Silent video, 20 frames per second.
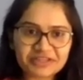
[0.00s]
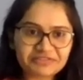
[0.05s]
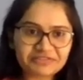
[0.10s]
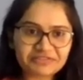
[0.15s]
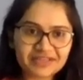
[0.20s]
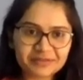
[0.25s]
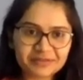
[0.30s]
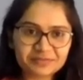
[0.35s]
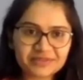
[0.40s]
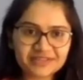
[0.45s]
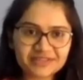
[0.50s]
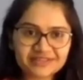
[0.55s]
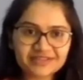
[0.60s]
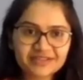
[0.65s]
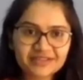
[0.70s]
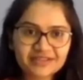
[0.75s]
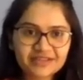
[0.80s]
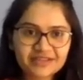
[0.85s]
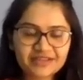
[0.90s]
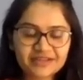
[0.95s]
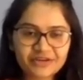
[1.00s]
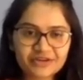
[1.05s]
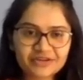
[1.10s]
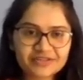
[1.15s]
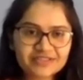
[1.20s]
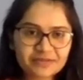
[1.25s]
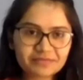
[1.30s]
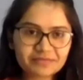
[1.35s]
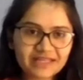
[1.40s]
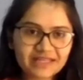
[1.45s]
developer
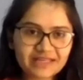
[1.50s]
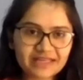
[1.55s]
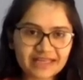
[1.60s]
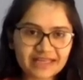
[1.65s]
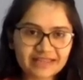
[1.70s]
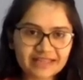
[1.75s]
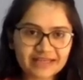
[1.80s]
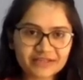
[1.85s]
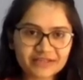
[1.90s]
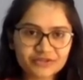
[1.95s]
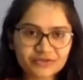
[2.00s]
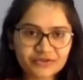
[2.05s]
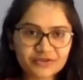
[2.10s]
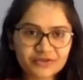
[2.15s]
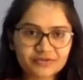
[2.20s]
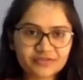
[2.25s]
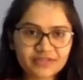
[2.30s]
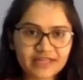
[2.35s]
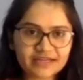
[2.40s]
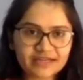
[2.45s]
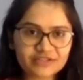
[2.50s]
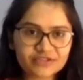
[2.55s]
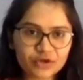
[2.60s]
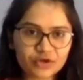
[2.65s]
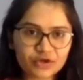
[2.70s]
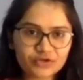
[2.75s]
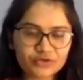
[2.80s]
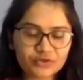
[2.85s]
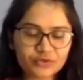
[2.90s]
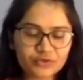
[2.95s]
or something like that, of that
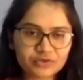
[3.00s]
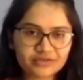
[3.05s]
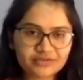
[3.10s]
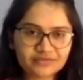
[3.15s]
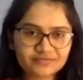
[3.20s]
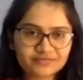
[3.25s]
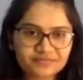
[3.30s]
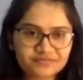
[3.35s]
sort role.